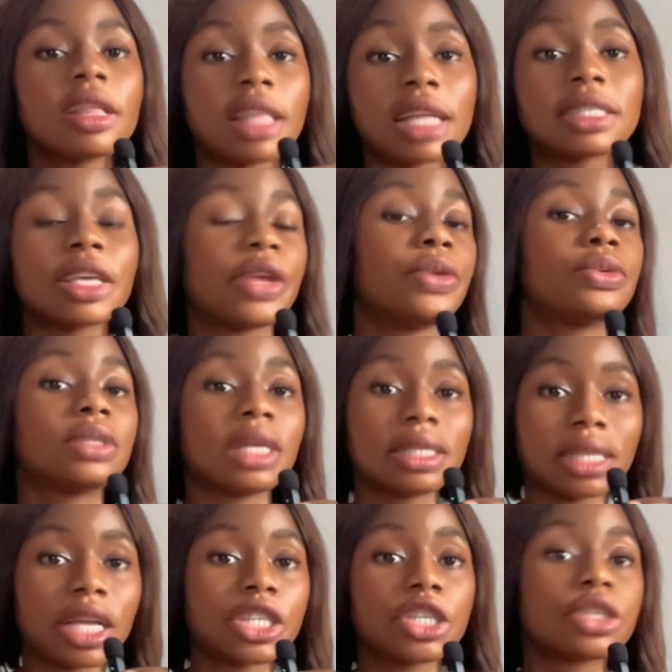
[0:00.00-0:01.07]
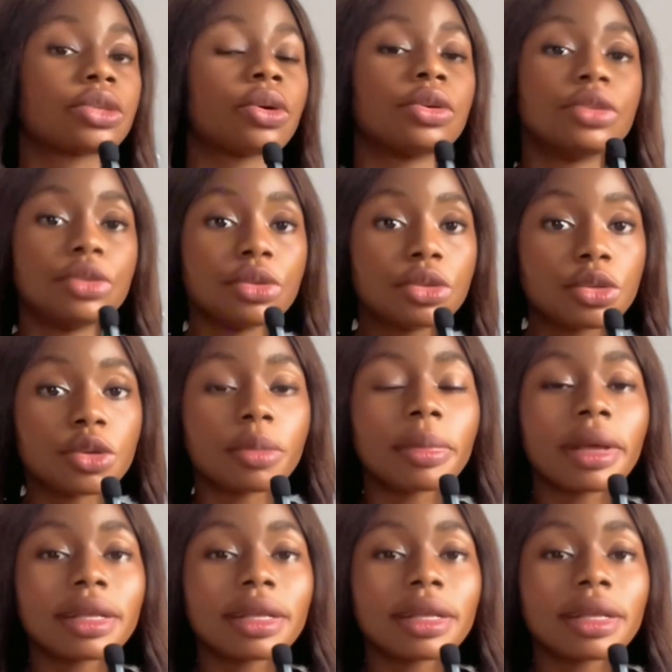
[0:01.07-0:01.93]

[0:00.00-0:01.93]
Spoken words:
that a user searches on YouTube,